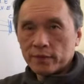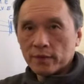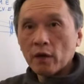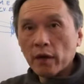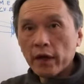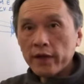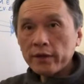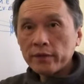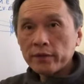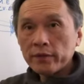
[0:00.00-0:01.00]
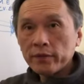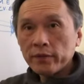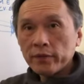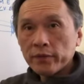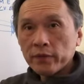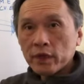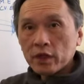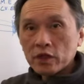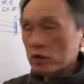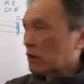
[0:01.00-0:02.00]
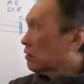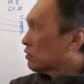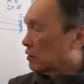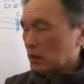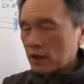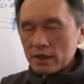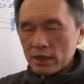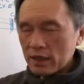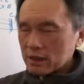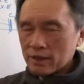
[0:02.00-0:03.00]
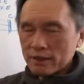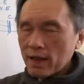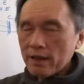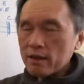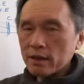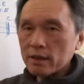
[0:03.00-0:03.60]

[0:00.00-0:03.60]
Okay? So this is the standard.